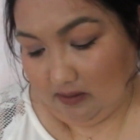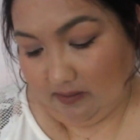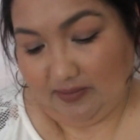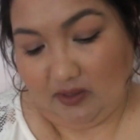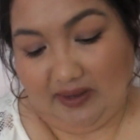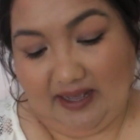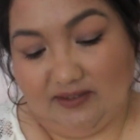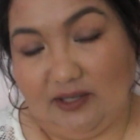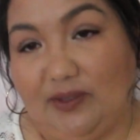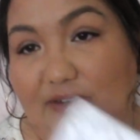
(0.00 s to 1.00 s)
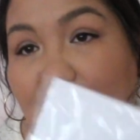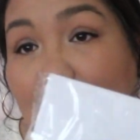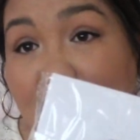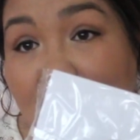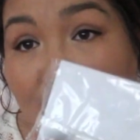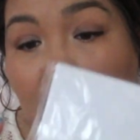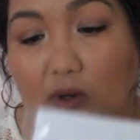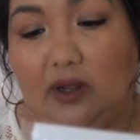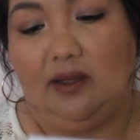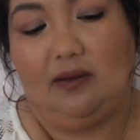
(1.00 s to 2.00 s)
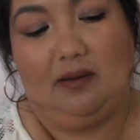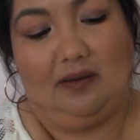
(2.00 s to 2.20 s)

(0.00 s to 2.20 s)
Do I have something from Sephora?